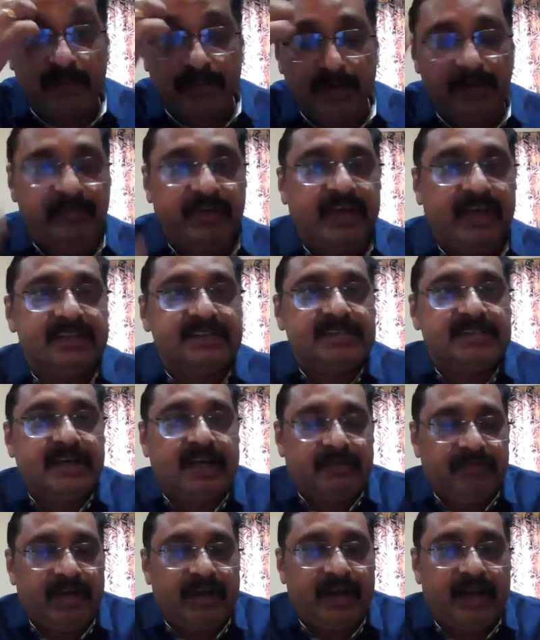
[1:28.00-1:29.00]
Kapil, we can
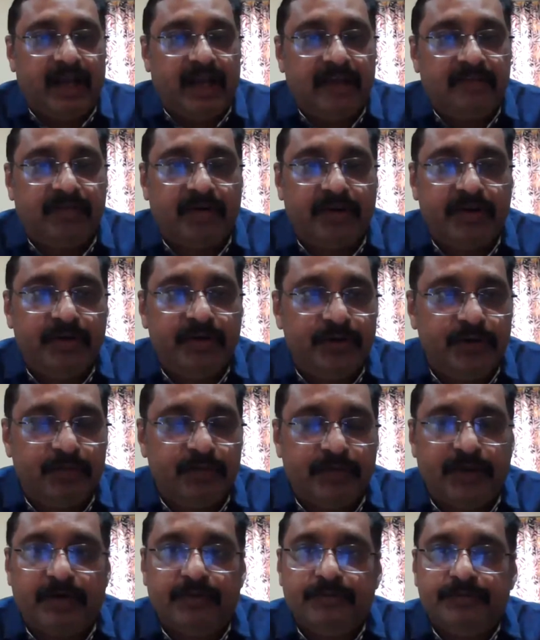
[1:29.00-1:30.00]
start. We are live on YouTube
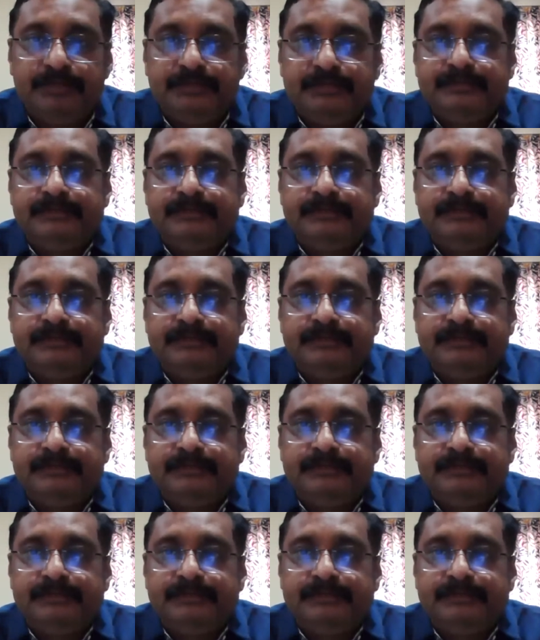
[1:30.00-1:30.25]
now.